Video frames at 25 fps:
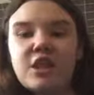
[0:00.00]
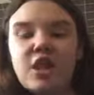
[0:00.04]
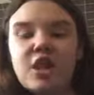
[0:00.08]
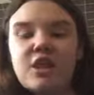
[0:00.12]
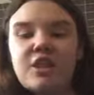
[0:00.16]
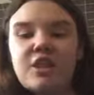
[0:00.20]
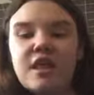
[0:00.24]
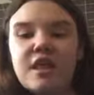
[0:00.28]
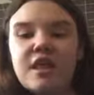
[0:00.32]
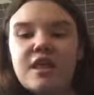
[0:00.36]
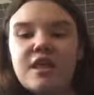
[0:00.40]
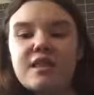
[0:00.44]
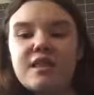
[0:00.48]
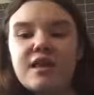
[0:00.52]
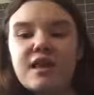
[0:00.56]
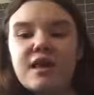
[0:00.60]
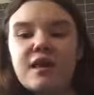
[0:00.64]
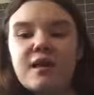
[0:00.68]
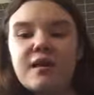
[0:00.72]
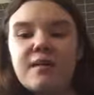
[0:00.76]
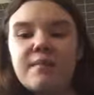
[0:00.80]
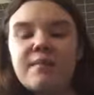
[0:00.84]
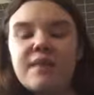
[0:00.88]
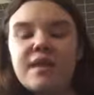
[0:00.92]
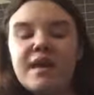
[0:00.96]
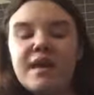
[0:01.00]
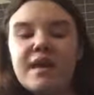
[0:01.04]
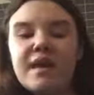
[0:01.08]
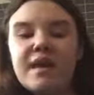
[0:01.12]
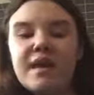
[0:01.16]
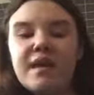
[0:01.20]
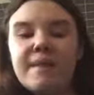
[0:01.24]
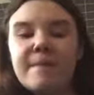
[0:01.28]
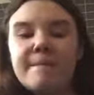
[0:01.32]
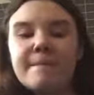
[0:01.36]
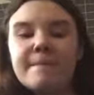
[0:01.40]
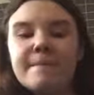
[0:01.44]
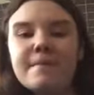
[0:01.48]
and then um, they
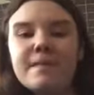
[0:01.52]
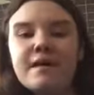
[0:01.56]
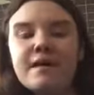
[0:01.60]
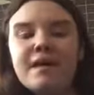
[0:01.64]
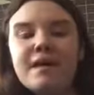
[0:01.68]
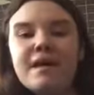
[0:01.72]
um,